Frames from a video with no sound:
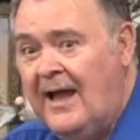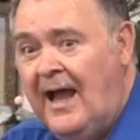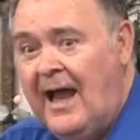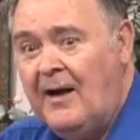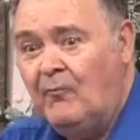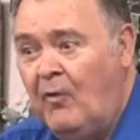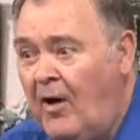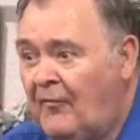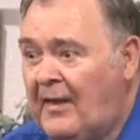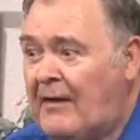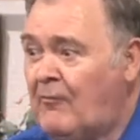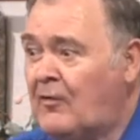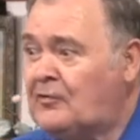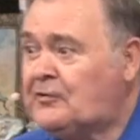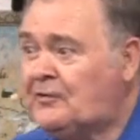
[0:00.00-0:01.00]
And while they
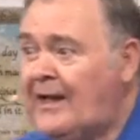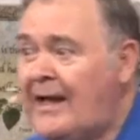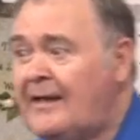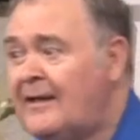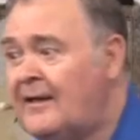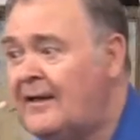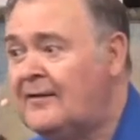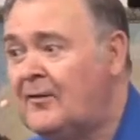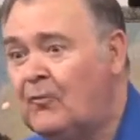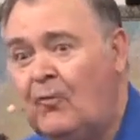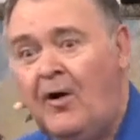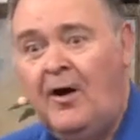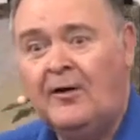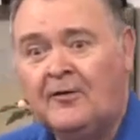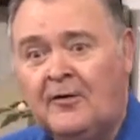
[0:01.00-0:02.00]
were standing in the
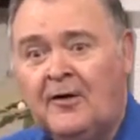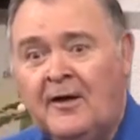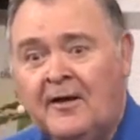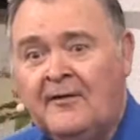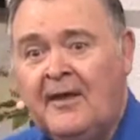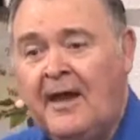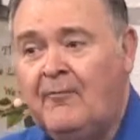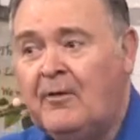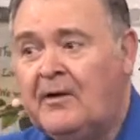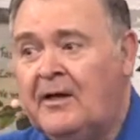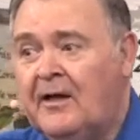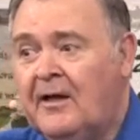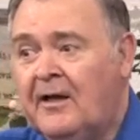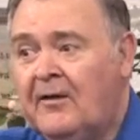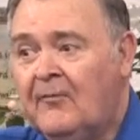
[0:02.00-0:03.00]
water, they would
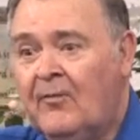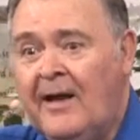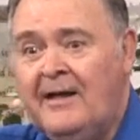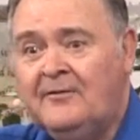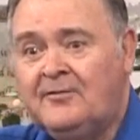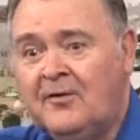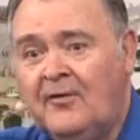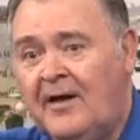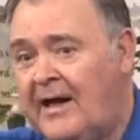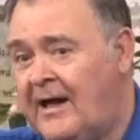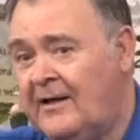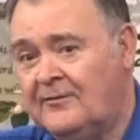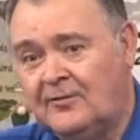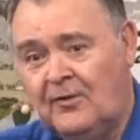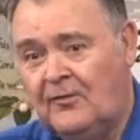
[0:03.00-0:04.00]
raise their
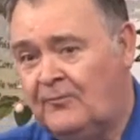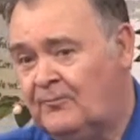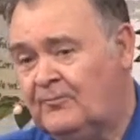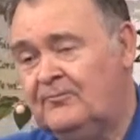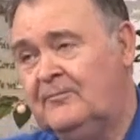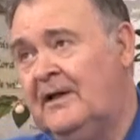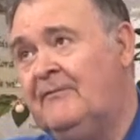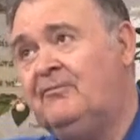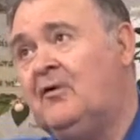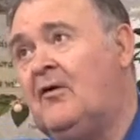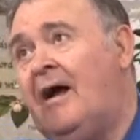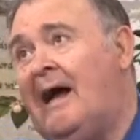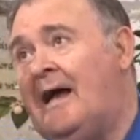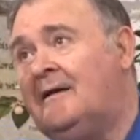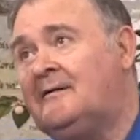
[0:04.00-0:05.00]
hands or lift their
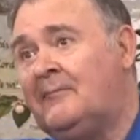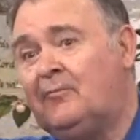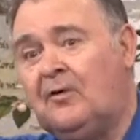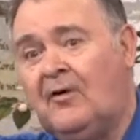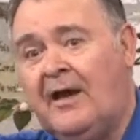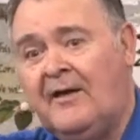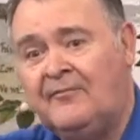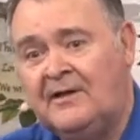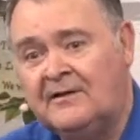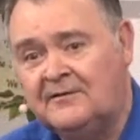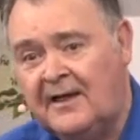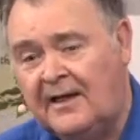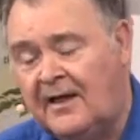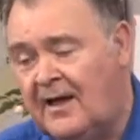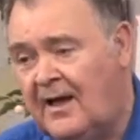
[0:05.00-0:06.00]
eyes up to heaven and
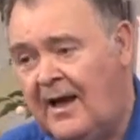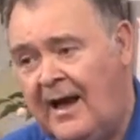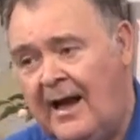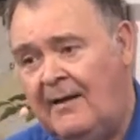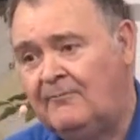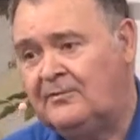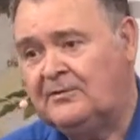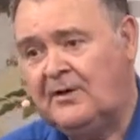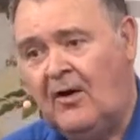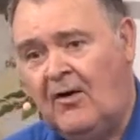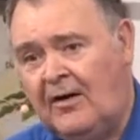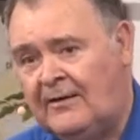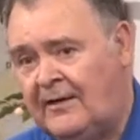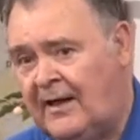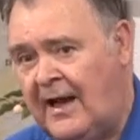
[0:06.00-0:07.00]
say, I'm
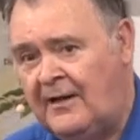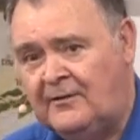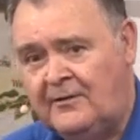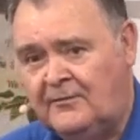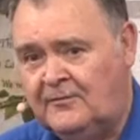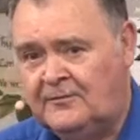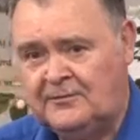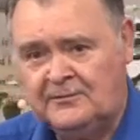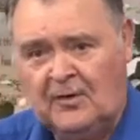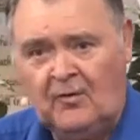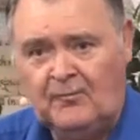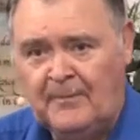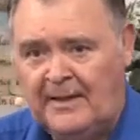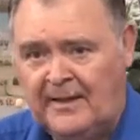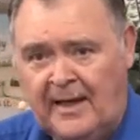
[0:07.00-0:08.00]
sorry that I stole
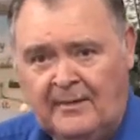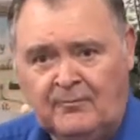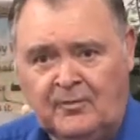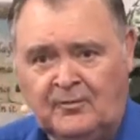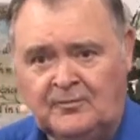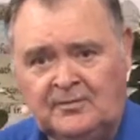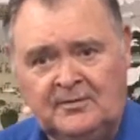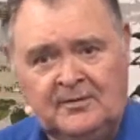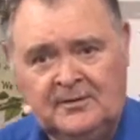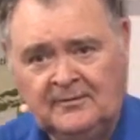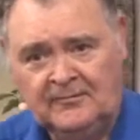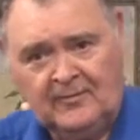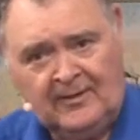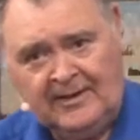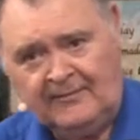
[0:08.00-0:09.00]
my neighbor's
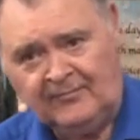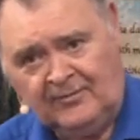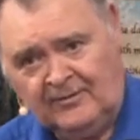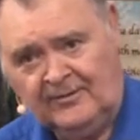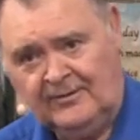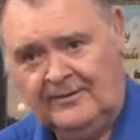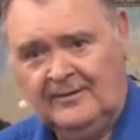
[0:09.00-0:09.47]
whatever.